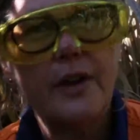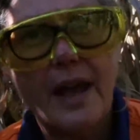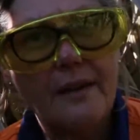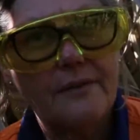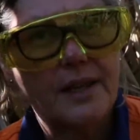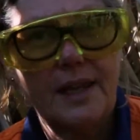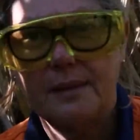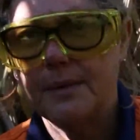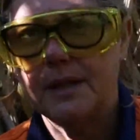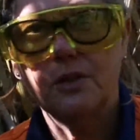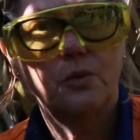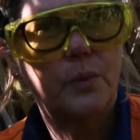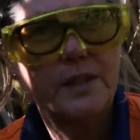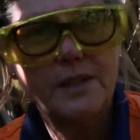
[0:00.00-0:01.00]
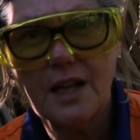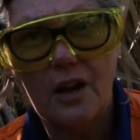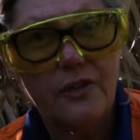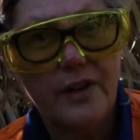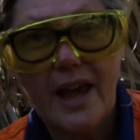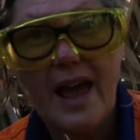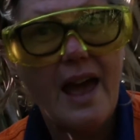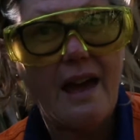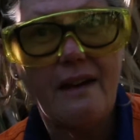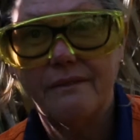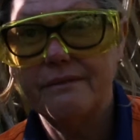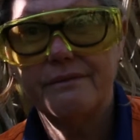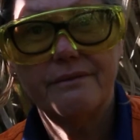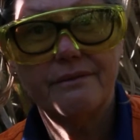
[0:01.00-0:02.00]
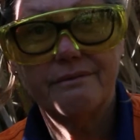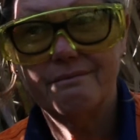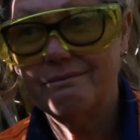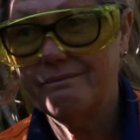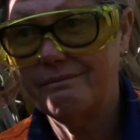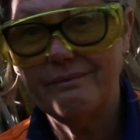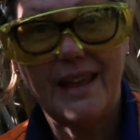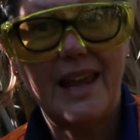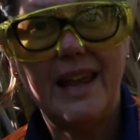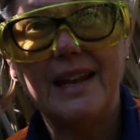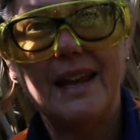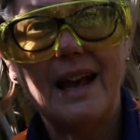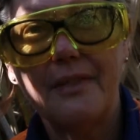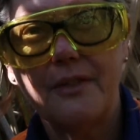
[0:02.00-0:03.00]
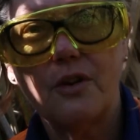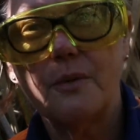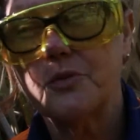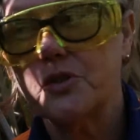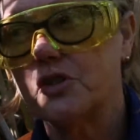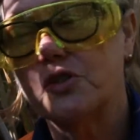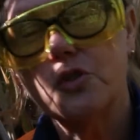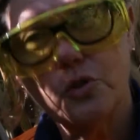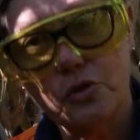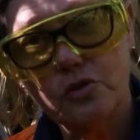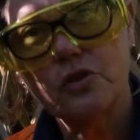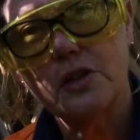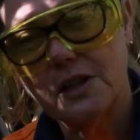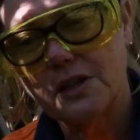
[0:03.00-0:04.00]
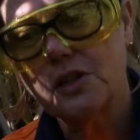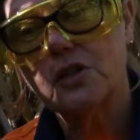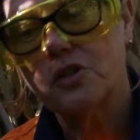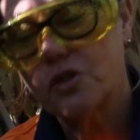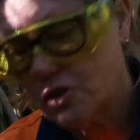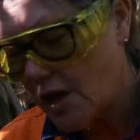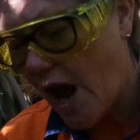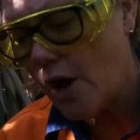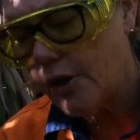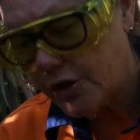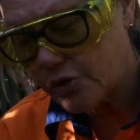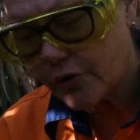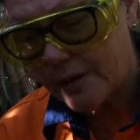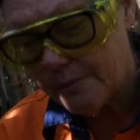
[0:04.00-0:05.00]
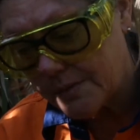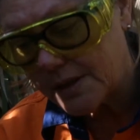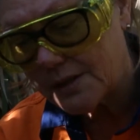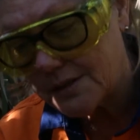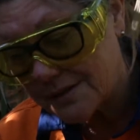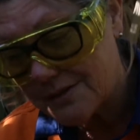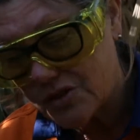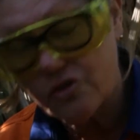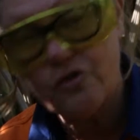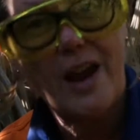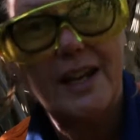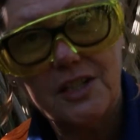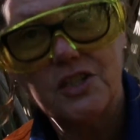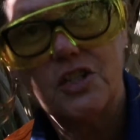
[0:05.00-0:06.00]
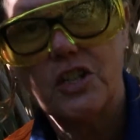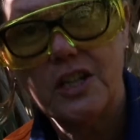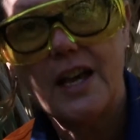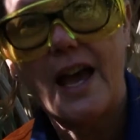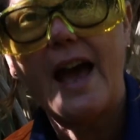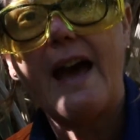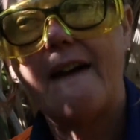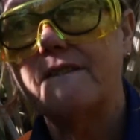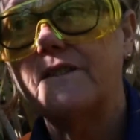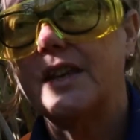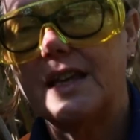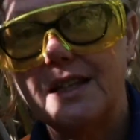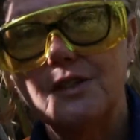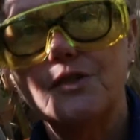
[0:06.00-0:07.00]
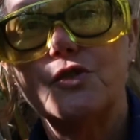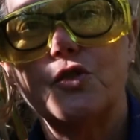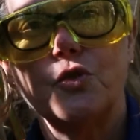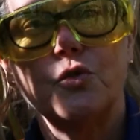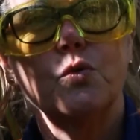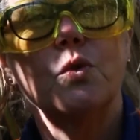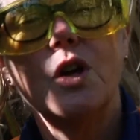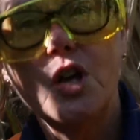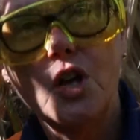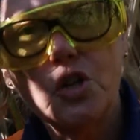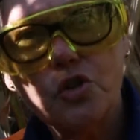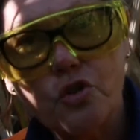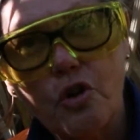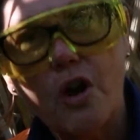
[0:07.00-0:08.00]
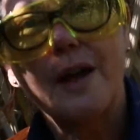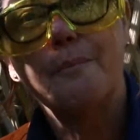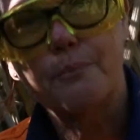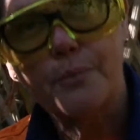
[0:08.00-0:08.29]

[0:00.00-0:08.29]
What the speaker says: have a chemical, we don't have any other options. The only treatment strategy you have is to try and